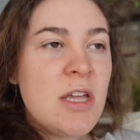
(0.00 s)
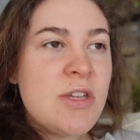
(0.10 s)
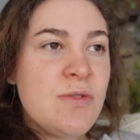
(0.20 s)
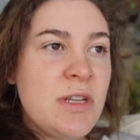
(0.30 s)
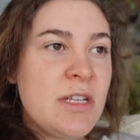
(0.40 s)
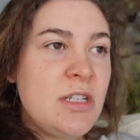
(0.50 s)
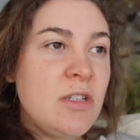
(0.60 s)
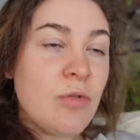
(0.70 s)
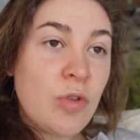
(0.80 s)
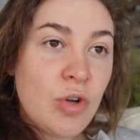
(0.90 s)
you need to
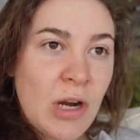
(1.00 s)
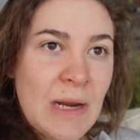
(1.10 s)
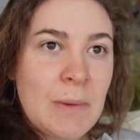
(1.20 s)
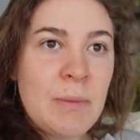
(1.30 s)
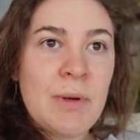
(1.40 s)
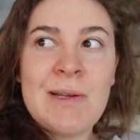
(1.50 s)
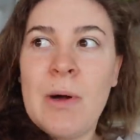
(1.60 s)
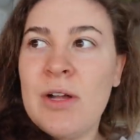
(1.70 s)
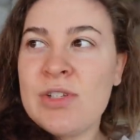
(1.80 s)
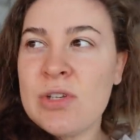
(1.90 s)
know the grammar, but you
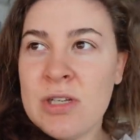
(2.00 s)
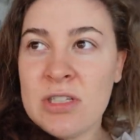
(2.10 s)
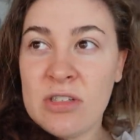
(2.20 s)
also need